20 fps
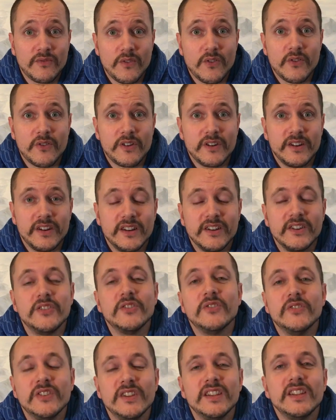floor, and
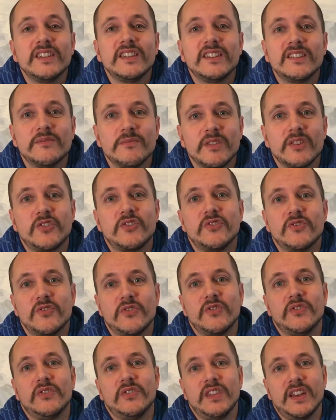you need to make
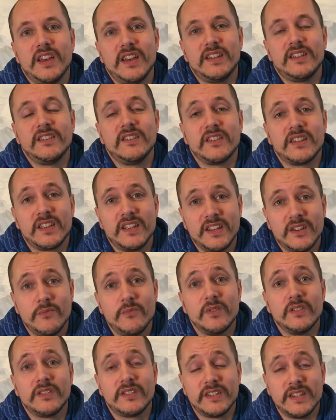sure that your kid
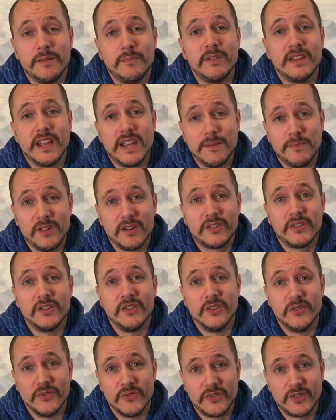will still be able to
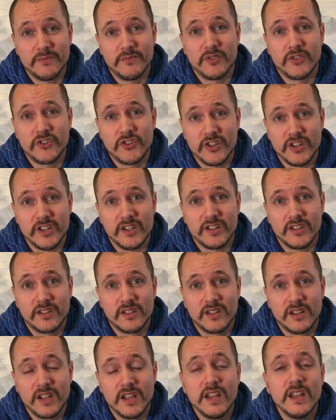use the machine.
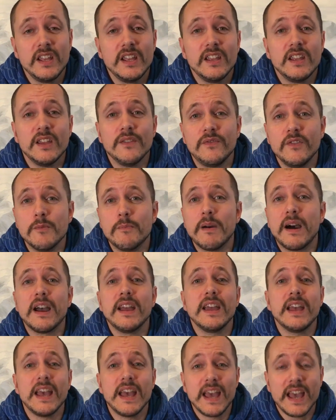If you
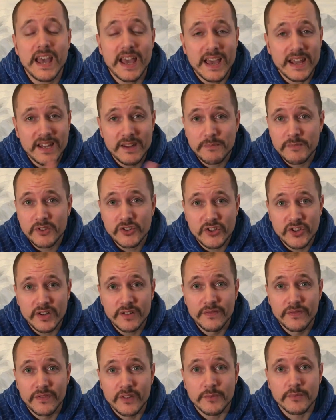buy any
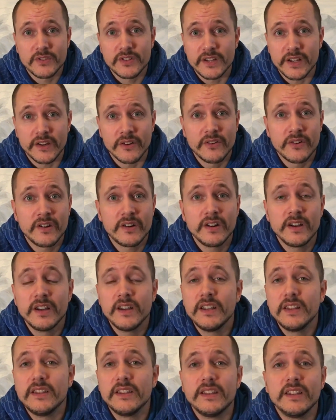machine from Singer,
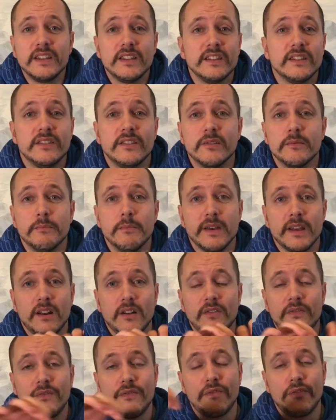the
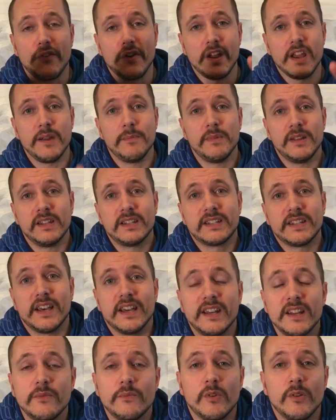metal frame
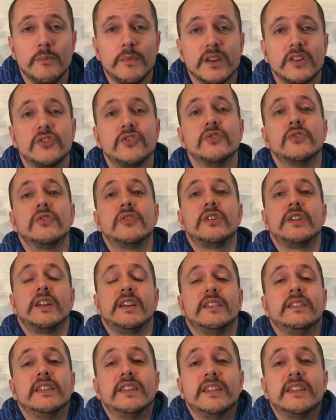inside it will make sure